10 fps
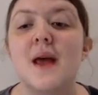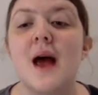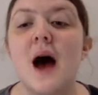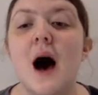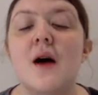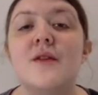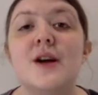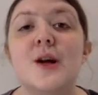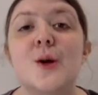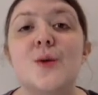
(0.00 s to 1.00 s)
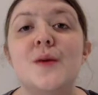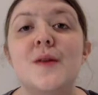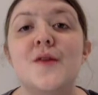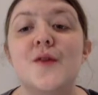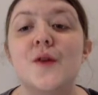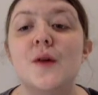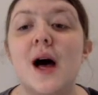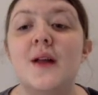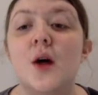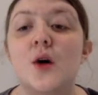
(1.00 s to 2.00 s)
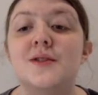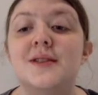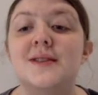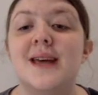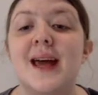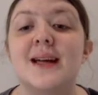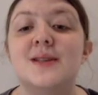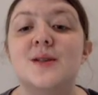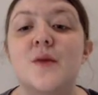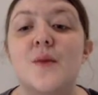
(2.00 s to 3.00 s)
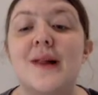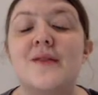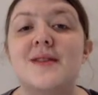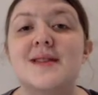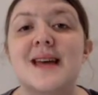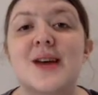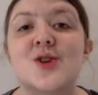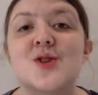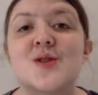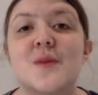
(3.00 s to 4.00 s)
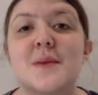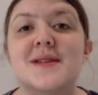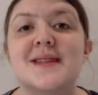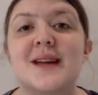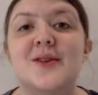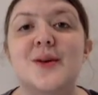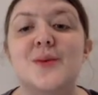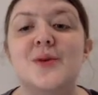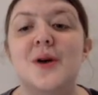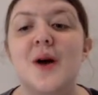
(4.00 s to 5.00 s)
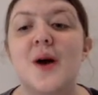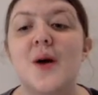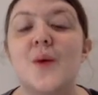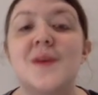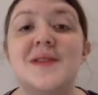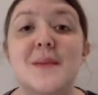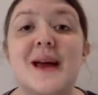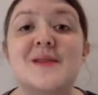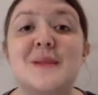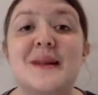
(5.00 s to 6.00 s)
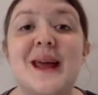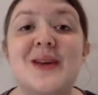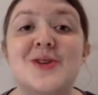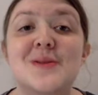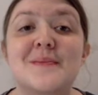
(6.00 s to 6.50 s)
I've included the full unaltered text of the relevant sections from the statute, with some explanation.